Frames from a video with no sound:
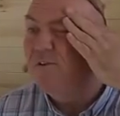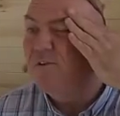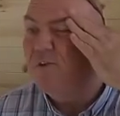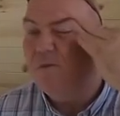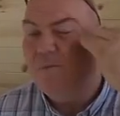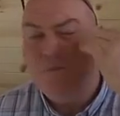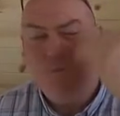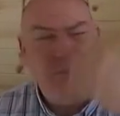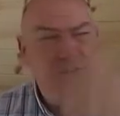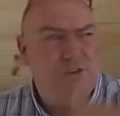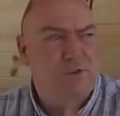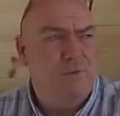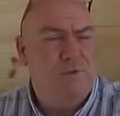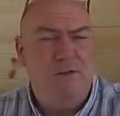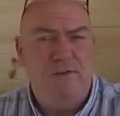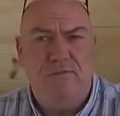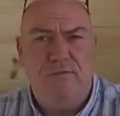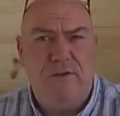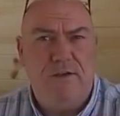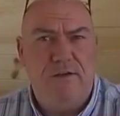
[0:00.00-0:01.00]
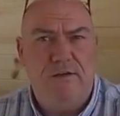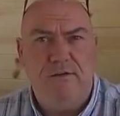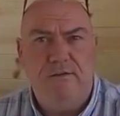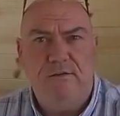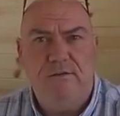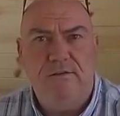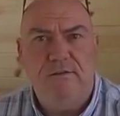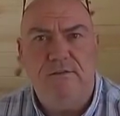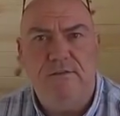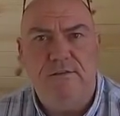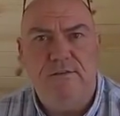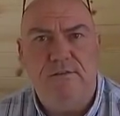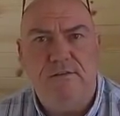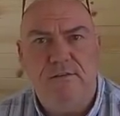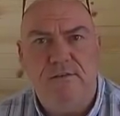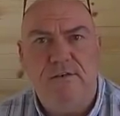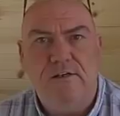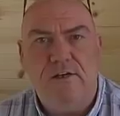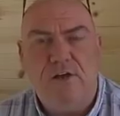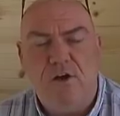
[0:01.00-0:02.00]
too, I mean, once I'm in the van,
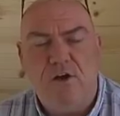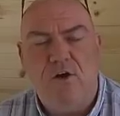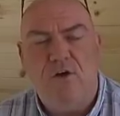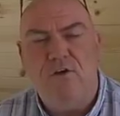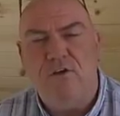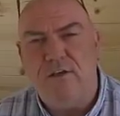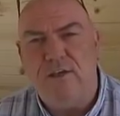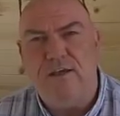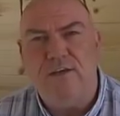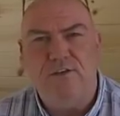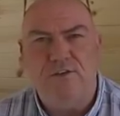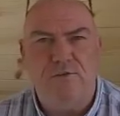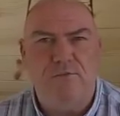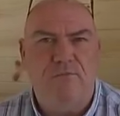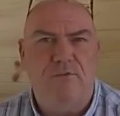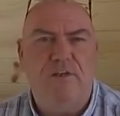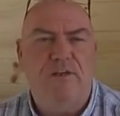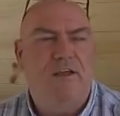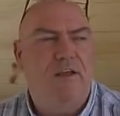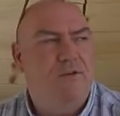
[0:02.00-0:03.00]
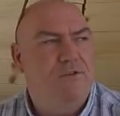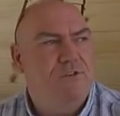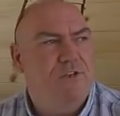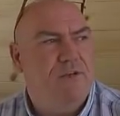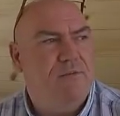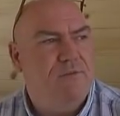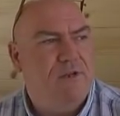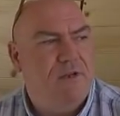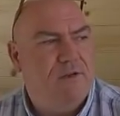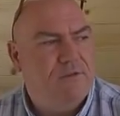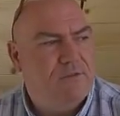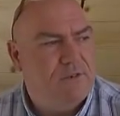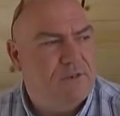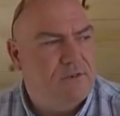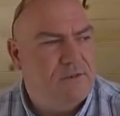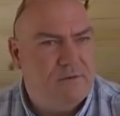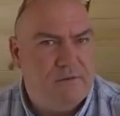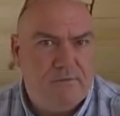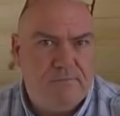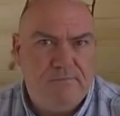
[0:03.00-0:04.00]
I can get some videos uploaded